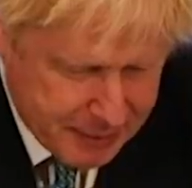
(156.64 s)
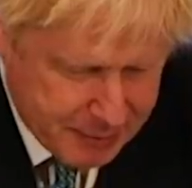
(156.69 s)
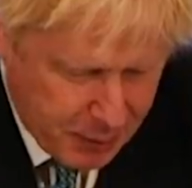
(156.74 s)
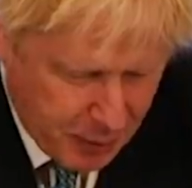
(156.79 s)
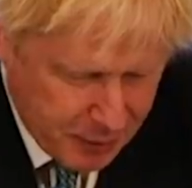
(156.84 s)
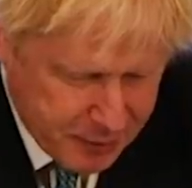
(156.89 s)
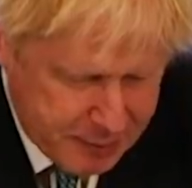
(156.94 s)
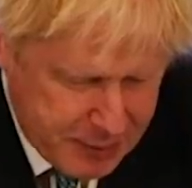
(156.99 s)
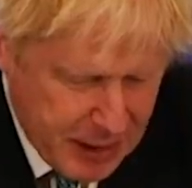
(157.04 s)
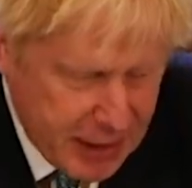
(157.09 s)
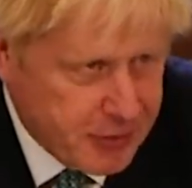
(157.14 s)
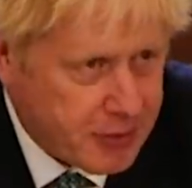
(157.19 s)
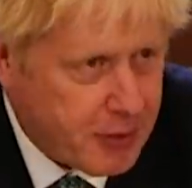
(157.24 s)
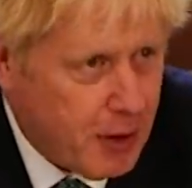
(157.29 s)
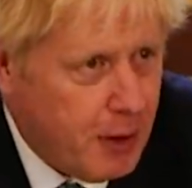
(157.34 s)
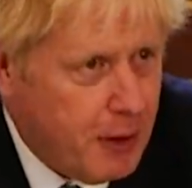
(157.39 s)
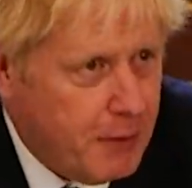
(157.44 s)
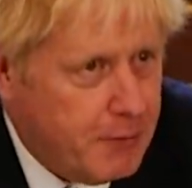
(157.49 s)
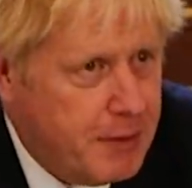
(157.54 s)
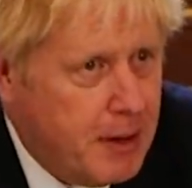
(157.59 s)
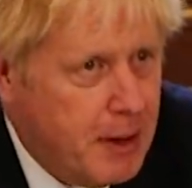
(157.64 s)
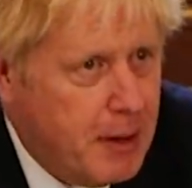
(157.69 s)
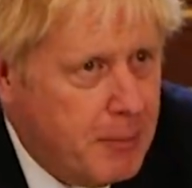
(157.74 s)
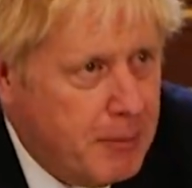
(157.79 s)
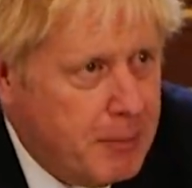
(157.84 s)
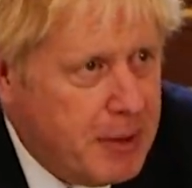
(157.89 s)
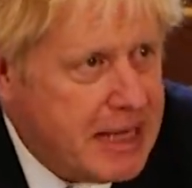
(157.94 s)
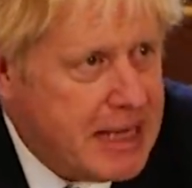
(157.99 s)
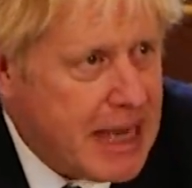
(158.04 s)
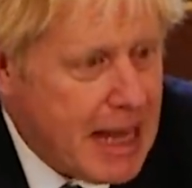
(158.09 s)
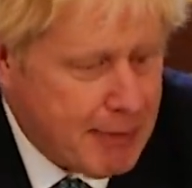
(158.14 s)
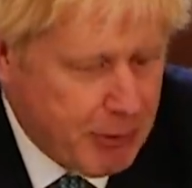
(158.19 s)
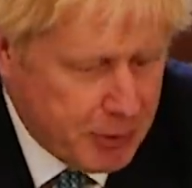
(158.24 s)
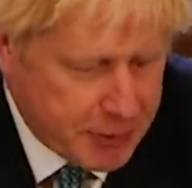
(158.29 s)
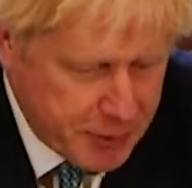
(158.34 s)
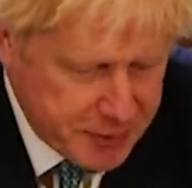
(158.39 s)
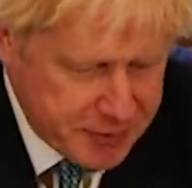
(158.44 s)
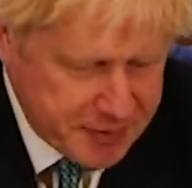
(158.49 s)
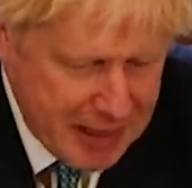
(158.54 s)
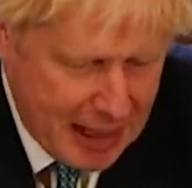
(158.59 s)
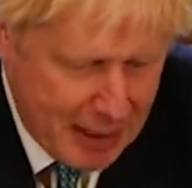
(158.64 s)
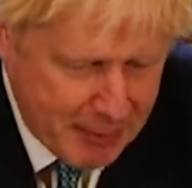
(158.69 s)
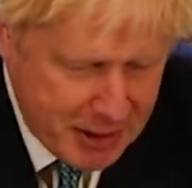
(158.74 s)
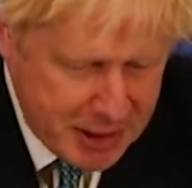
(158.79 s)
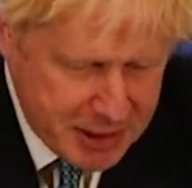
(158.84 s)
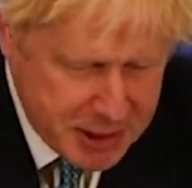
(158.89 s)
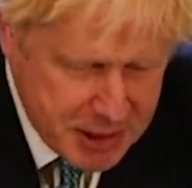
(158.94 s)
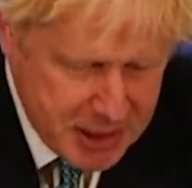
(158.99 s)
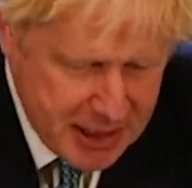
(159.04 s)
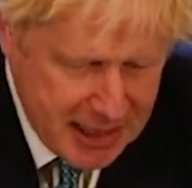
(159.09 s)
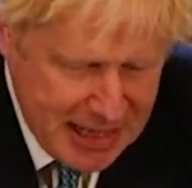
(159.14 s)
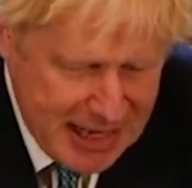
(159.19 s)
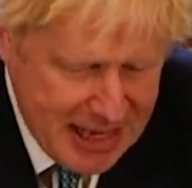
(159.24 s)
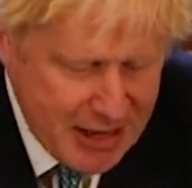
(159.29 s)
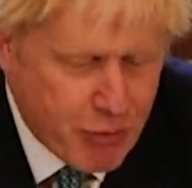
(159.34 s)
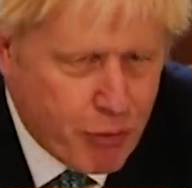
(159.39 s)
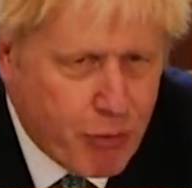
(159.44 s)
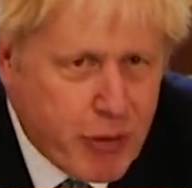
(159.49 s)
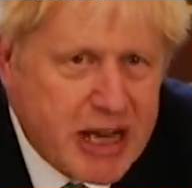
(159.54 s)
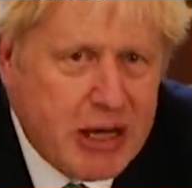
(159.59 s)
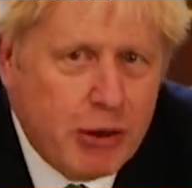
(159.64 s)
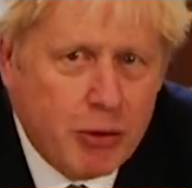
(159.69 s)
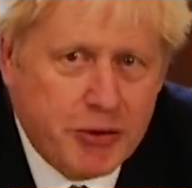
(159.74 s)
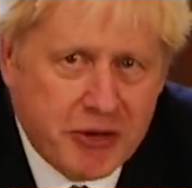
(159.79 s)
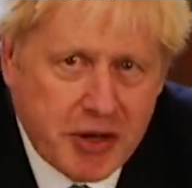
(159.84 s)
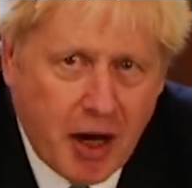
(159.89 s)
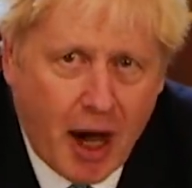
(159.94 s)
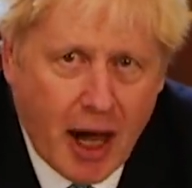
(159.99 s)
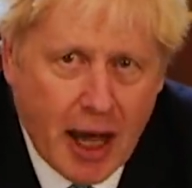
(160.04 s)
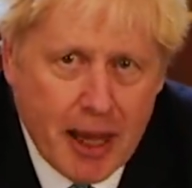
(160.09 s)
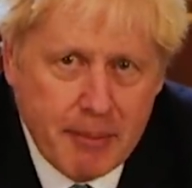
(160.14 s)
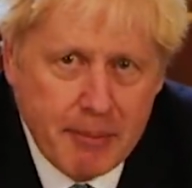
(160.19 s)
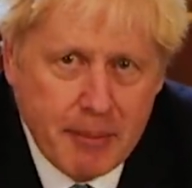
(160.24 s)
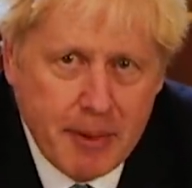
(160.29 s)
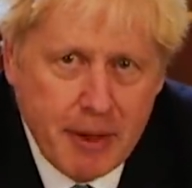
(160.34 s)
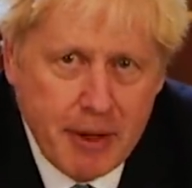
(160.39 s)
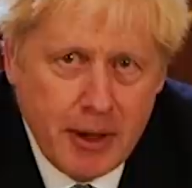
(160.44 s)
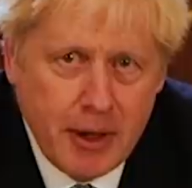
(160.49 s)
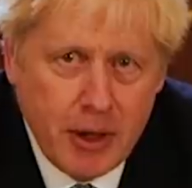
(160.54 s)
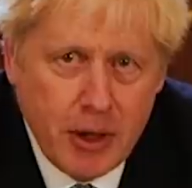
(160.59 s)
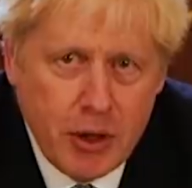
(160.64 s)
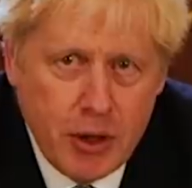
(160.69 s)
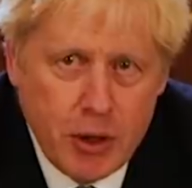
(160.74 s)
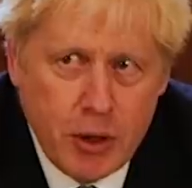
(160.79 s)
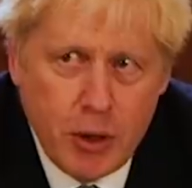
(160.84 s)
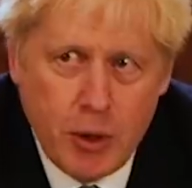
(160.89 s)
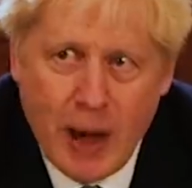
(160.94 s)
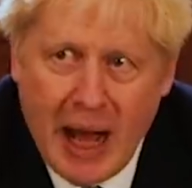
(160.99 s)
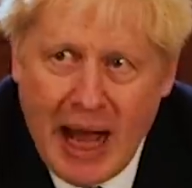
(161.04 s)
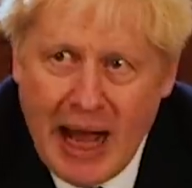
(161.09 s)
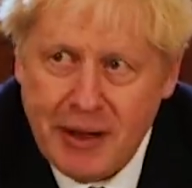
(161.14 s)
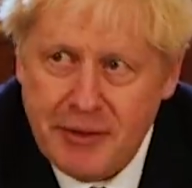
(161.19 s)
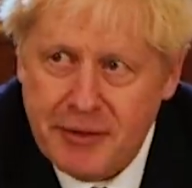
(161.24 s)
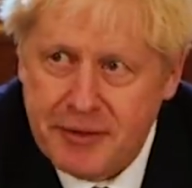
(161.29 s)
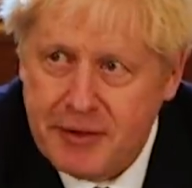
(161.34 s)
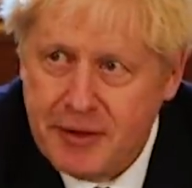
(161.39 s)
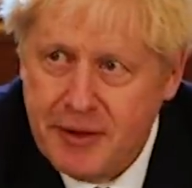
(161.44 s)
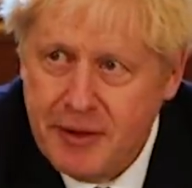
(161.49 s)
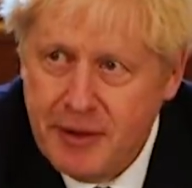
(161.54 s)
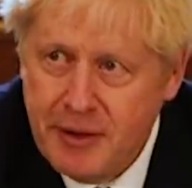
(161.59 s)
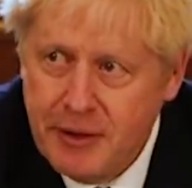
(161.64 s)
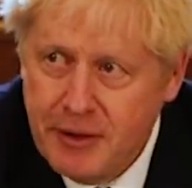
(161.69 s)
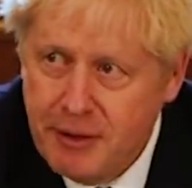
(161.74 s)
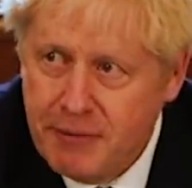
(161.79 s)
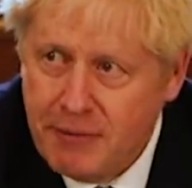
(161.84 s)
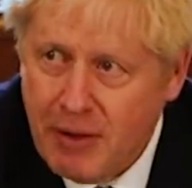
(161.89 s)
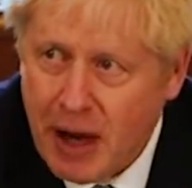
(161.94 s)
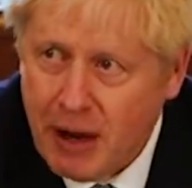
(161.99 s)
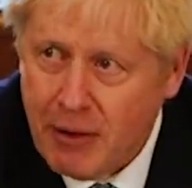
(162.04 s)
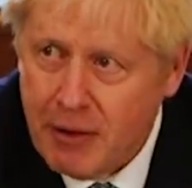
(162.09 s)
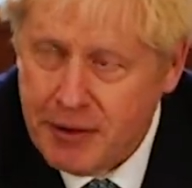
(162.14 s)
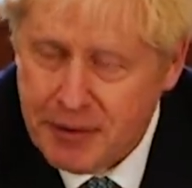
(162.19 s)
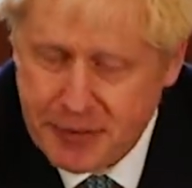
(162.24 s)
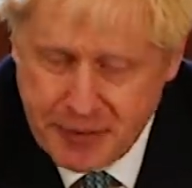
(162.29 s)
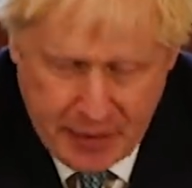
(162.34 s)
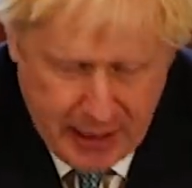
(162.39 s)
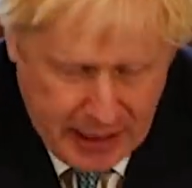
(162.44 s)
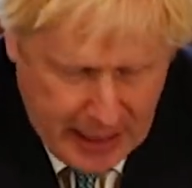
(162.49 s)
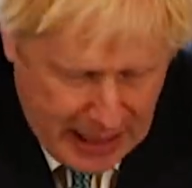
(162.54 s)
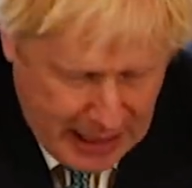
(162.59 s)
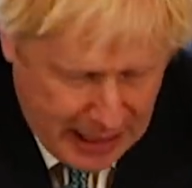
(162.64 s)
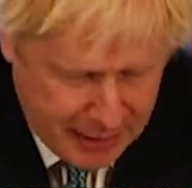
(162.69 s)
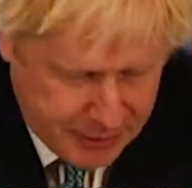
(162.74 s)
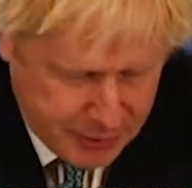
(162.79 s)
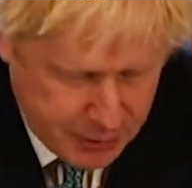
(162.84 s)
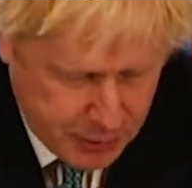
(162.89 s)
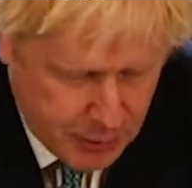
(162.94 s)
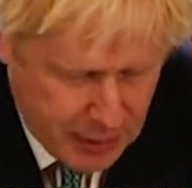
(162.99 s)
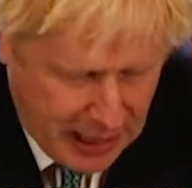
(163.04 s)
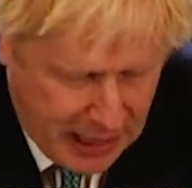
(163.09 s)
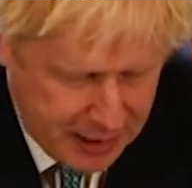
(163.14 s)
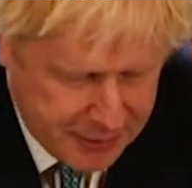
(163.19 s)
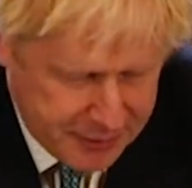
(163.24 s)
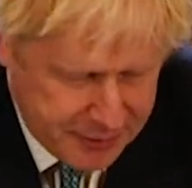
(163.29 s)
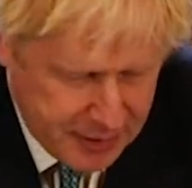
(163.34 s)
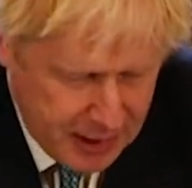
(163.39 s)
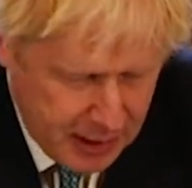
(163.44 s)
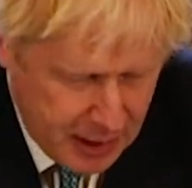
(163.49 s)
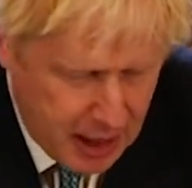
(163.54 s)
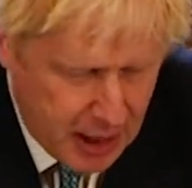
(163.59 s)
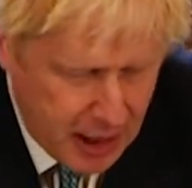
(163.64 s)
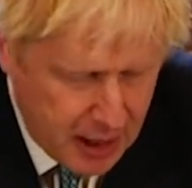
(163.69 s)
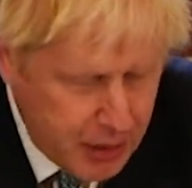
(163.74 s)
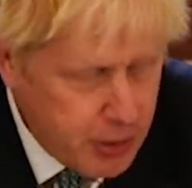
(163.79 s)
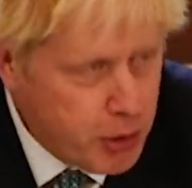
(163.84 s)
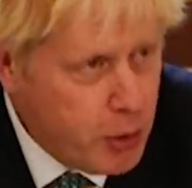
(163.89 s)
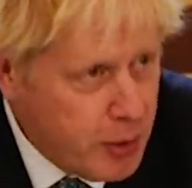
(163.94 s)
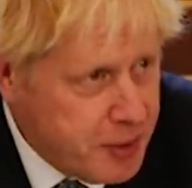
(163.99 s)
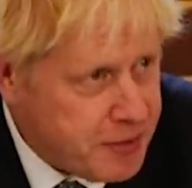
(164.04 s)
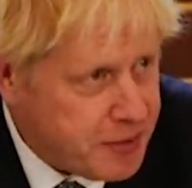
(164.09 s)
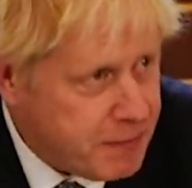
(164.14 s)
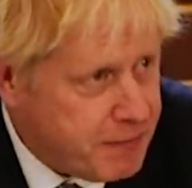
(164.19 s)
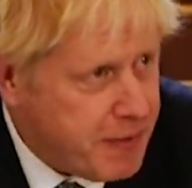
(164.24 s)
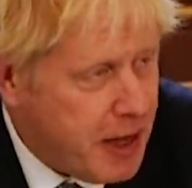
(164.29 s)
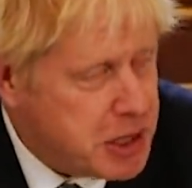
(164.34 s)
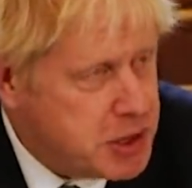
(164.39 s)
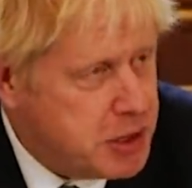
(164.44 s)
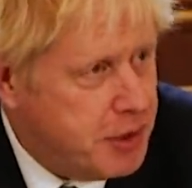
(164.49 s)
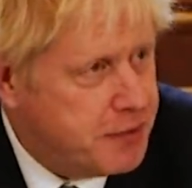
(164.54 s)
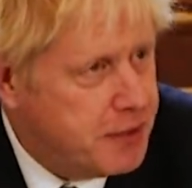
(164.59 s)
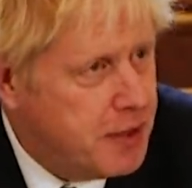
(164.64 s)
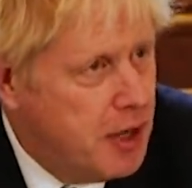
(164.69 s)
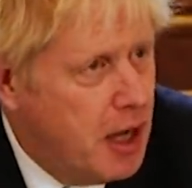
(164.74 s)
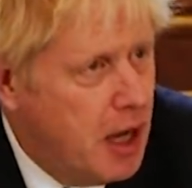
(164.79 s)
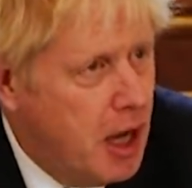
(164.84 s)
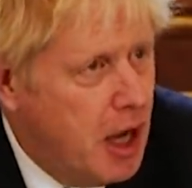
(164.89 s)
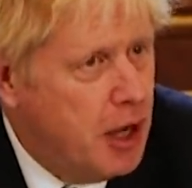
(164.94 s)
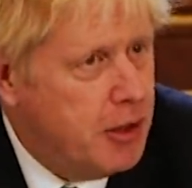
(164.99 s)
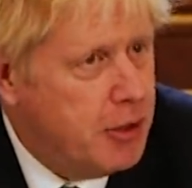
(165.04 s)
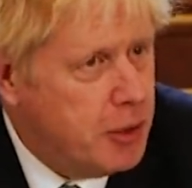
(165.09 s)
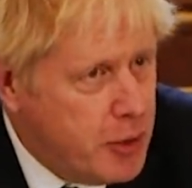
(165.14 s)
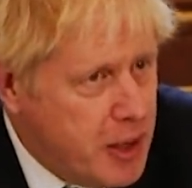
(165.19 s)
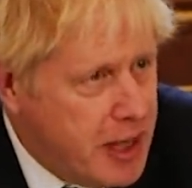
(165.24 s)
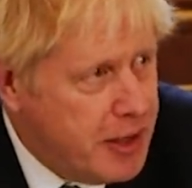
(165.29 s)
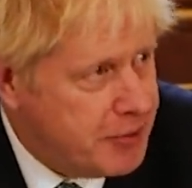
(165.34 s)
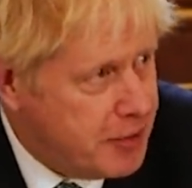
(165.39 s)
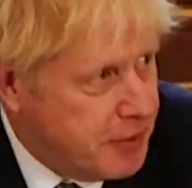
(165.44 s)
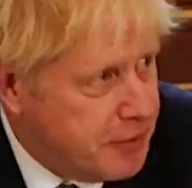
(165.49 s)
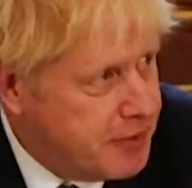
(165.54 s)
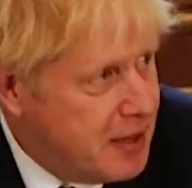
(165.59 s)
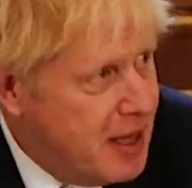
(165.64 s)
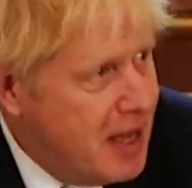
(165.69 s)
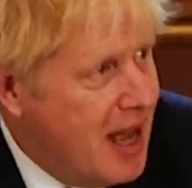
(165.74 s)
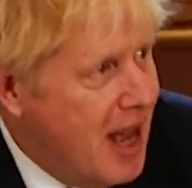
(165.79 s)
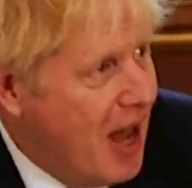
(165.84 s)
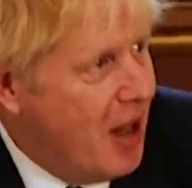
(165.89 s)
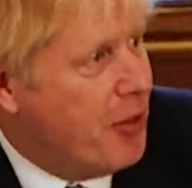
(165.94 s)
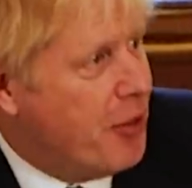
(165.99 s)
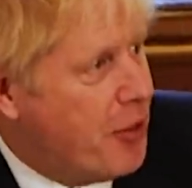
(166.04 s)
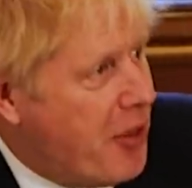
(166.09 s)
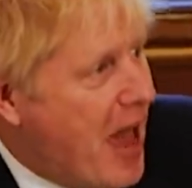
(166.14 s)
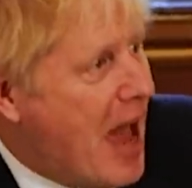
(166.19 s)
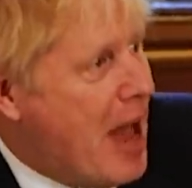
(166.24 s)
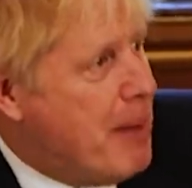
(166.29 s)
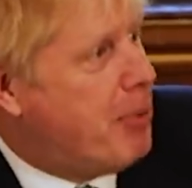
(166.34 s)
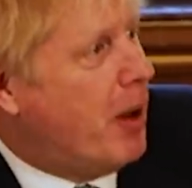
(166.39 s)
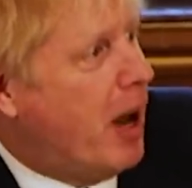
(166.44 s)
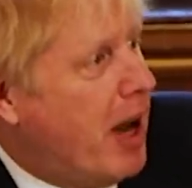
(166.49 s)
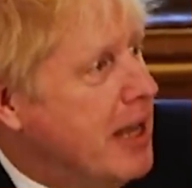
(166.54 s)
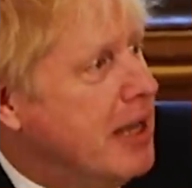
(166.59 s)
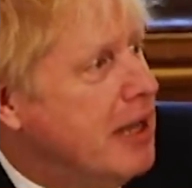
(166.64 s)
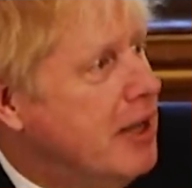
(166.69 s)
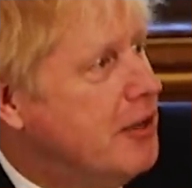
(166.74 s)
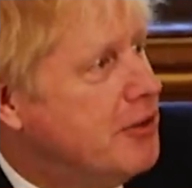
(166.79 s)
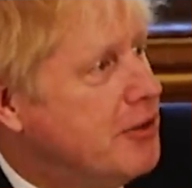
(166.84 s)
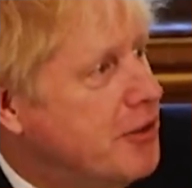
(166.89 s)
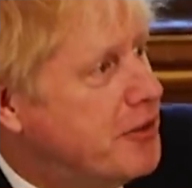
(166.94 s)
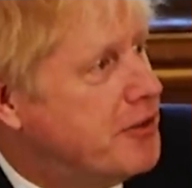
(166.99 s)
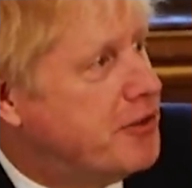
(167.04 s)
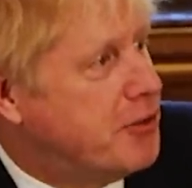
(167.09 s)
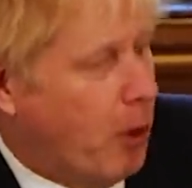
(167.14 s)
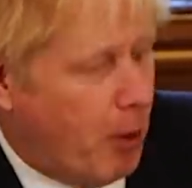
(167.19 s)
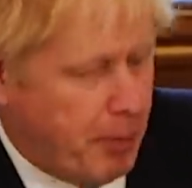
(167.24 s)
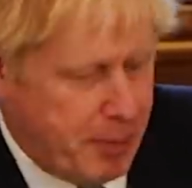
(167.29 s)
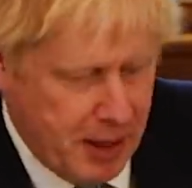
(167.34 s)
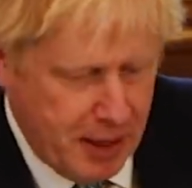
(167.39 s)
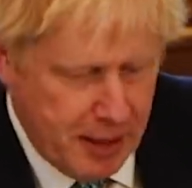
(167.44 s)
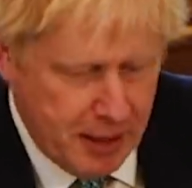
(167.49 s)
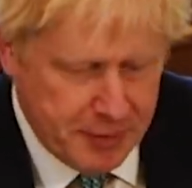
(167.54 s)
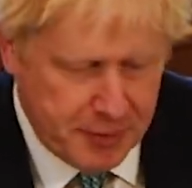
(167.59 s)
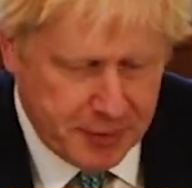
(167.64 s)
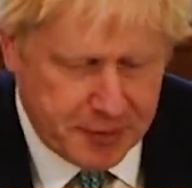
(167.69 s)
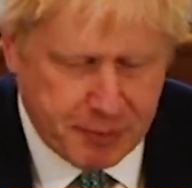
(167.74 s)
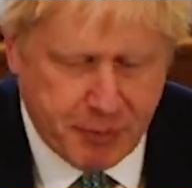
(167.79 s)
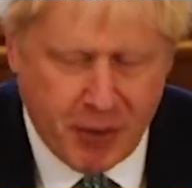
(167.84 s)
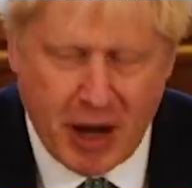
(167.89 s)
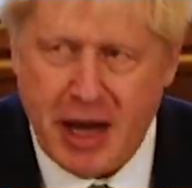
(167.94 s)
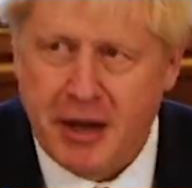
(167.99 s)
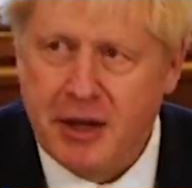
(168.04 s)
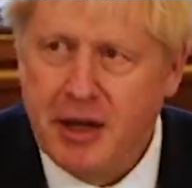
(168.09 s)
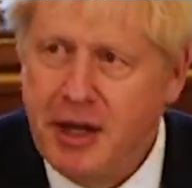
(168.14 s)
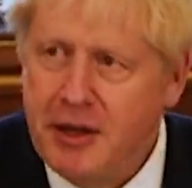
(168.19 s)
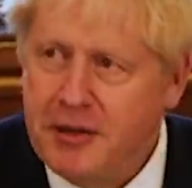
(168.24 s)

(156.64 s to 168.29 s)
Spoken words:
prospect of being able to establish in real time who has the virus and who is infectious and who isn't, and thereby to stop the spread.